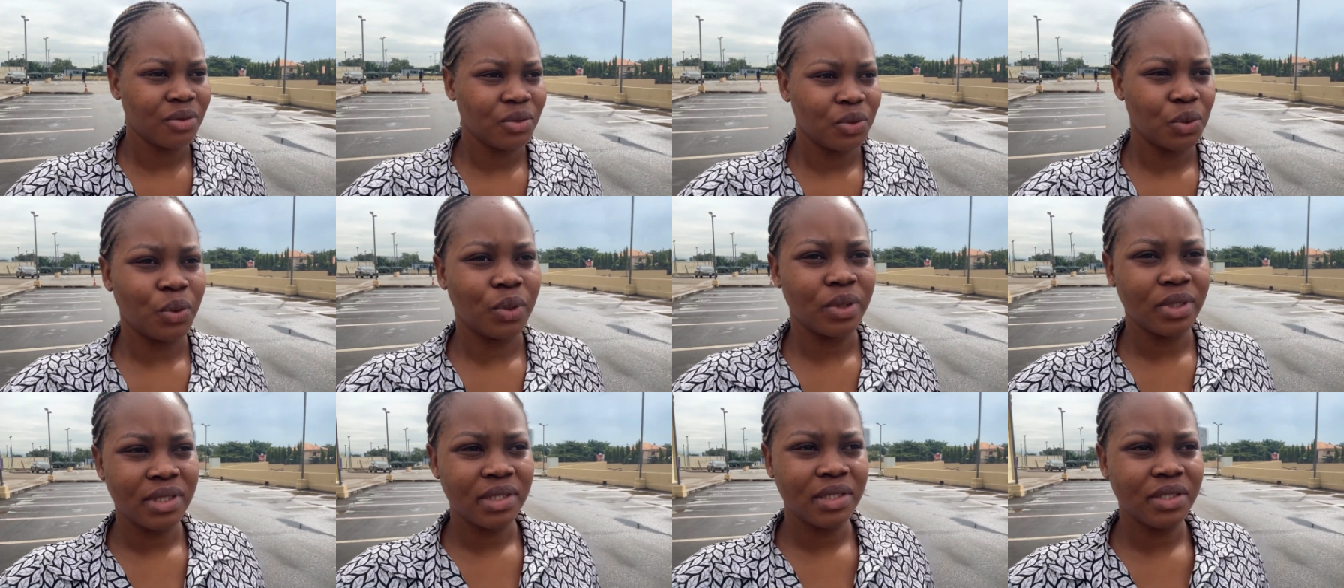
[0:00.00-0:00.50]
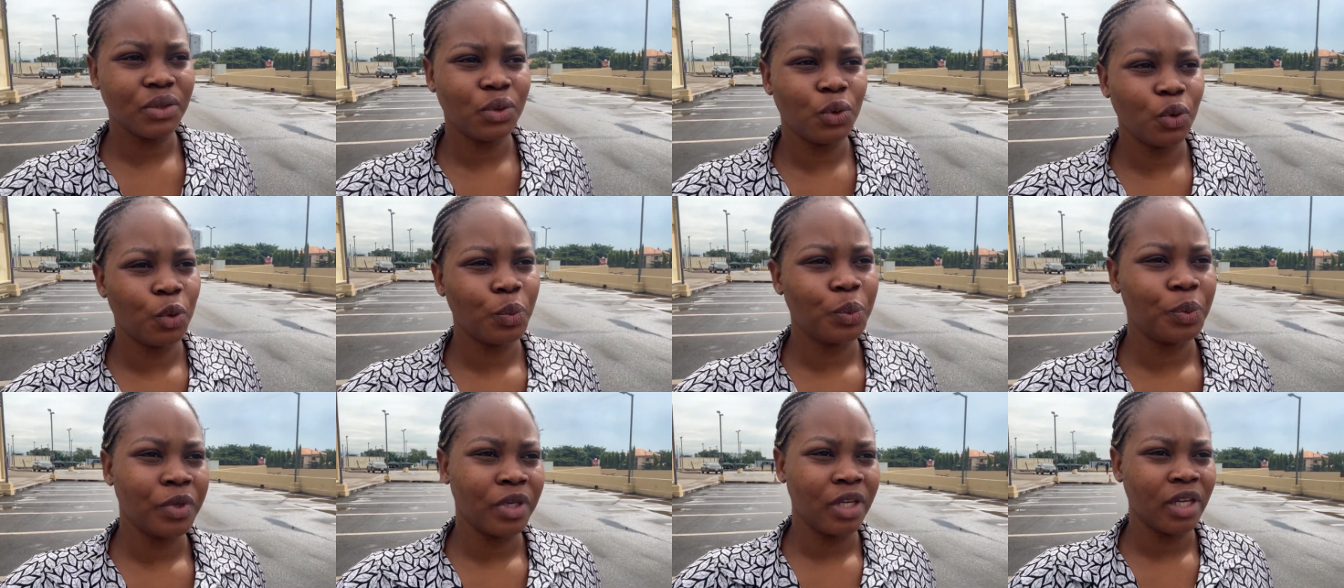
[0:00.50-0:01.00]
so it's still
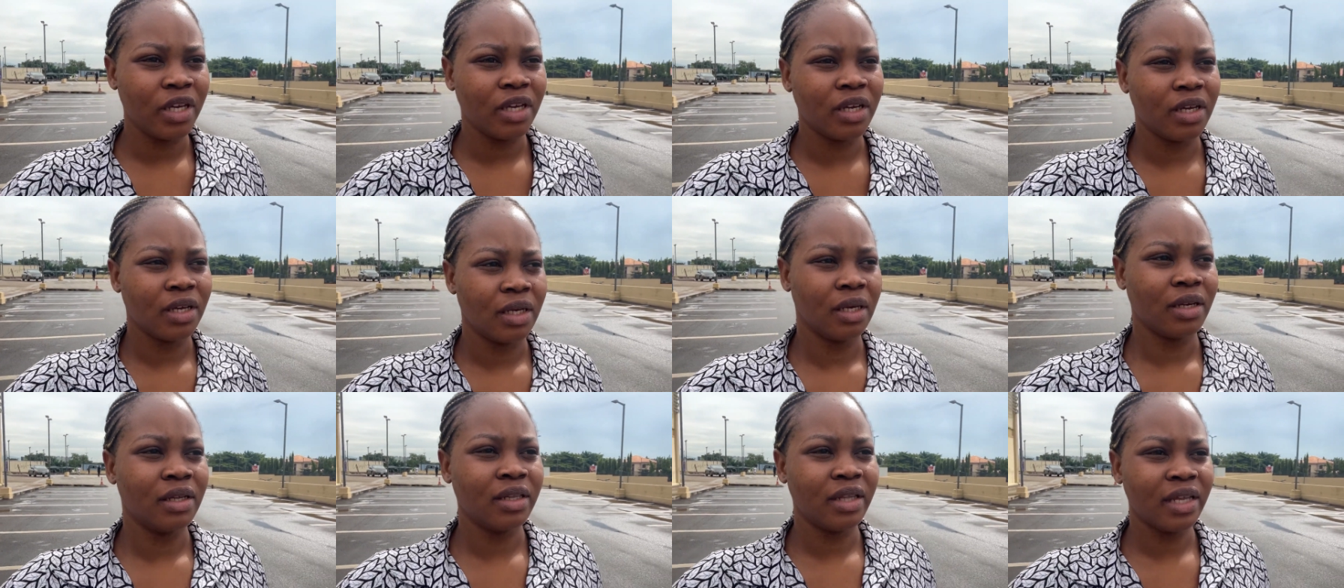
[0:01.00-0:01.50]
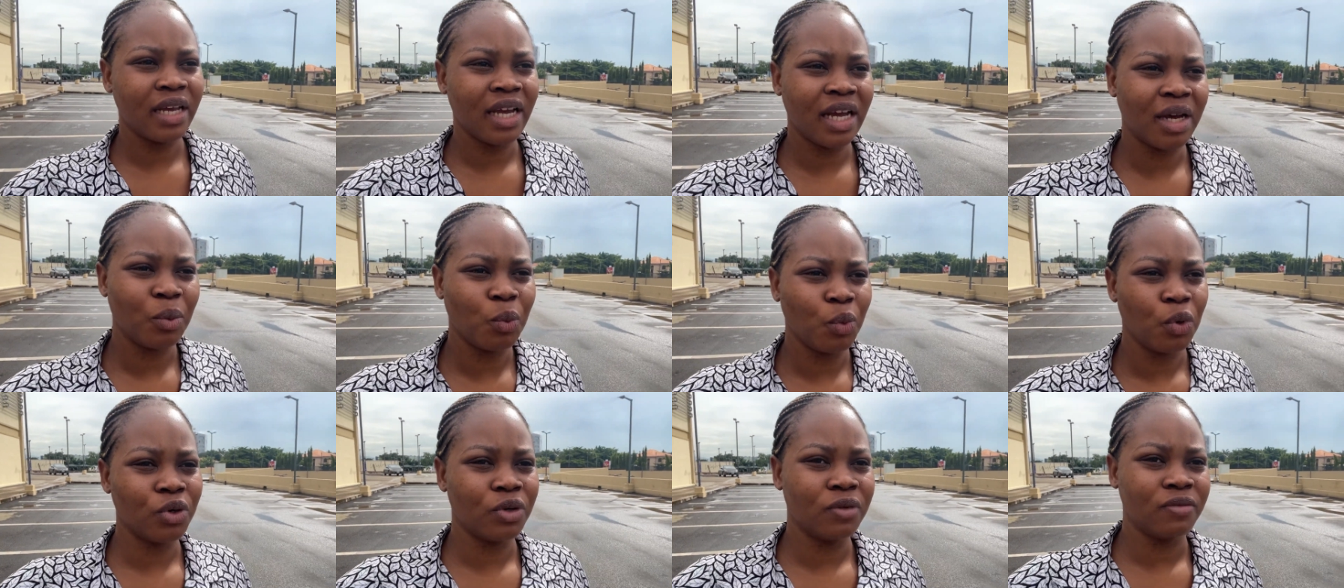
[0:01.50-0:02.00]
opening i think
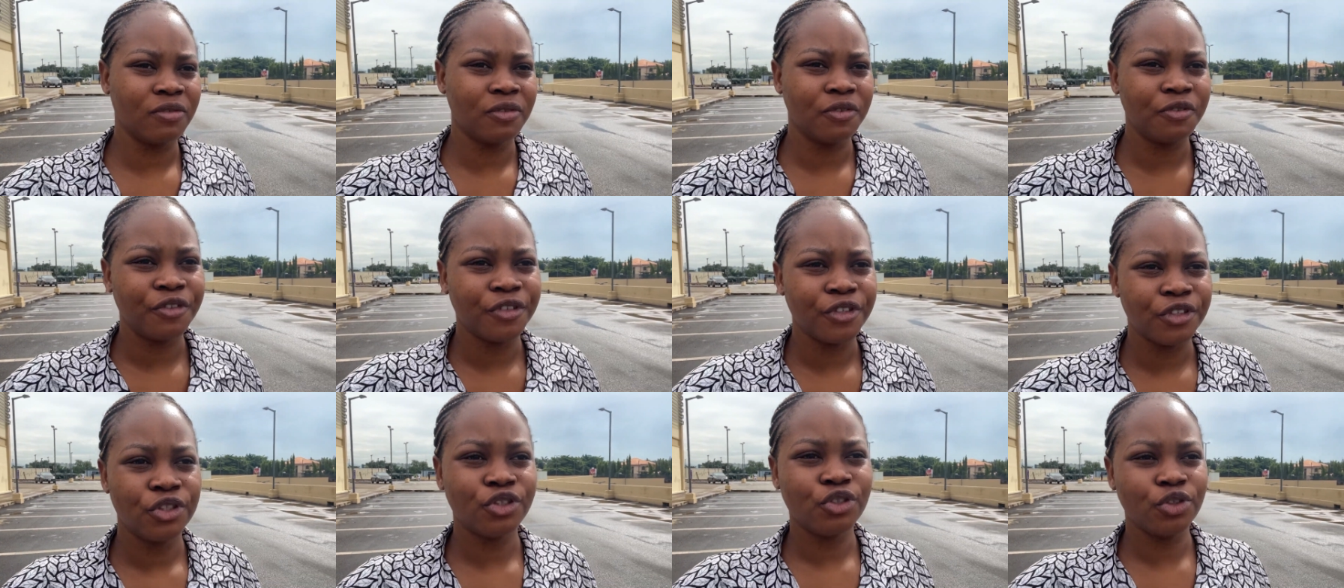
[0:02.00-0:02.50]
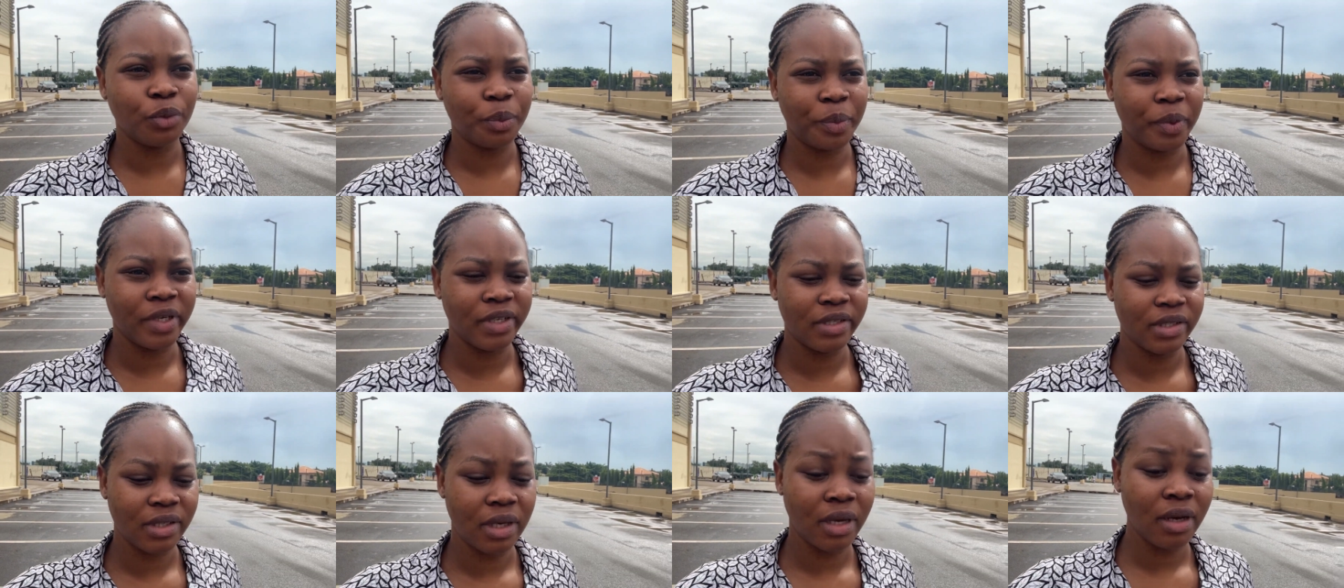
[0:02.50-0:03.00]
i'm one of the first
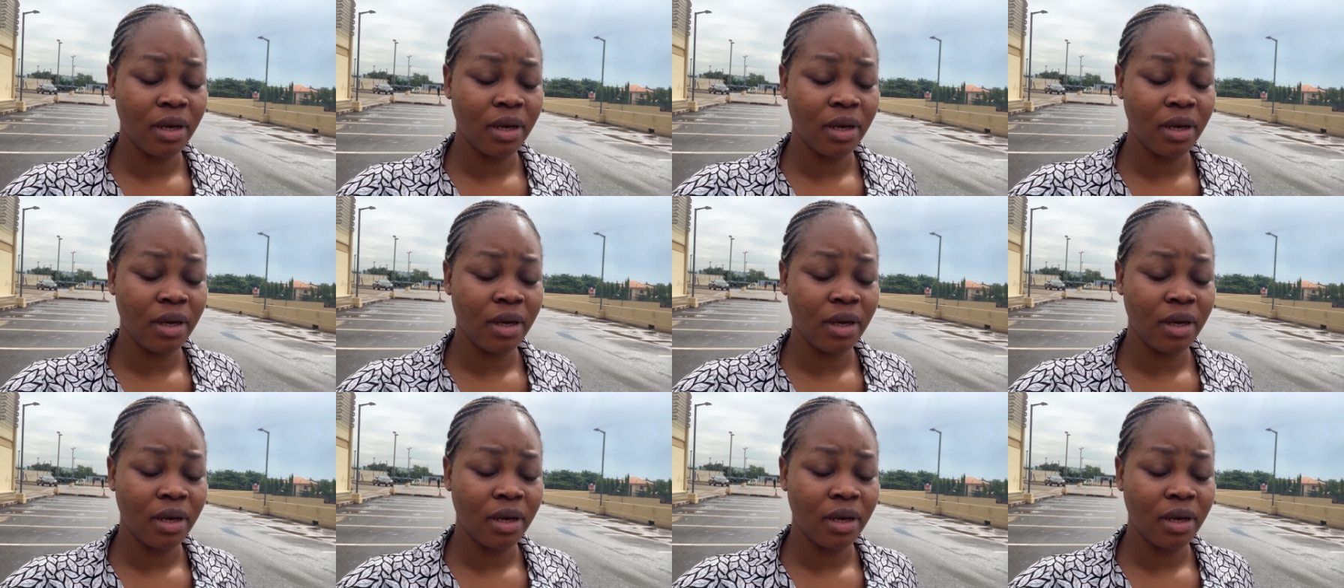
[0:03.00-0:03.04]
shoppers